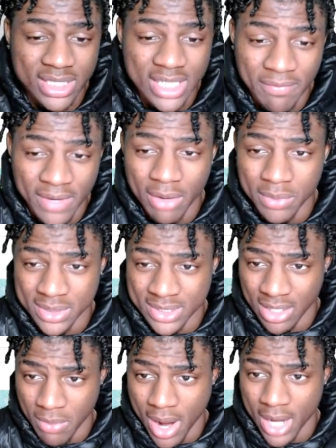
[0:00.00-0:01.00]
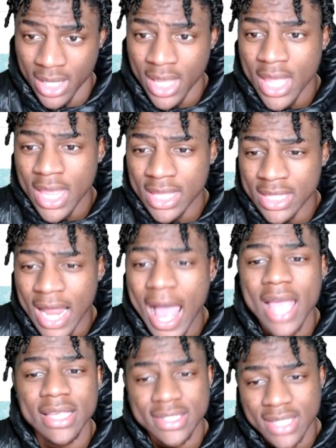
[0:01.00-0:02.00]
Stephen A was dick riding. And then
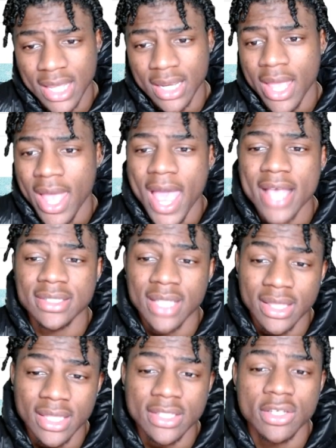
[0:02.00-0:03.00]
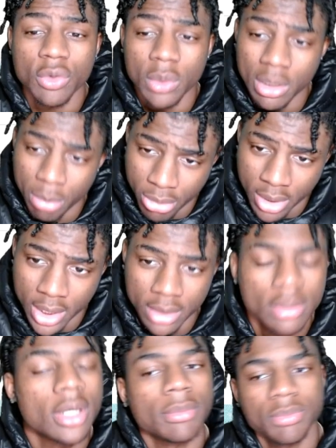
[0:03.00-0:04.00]
I said has nothing to do with LeBron.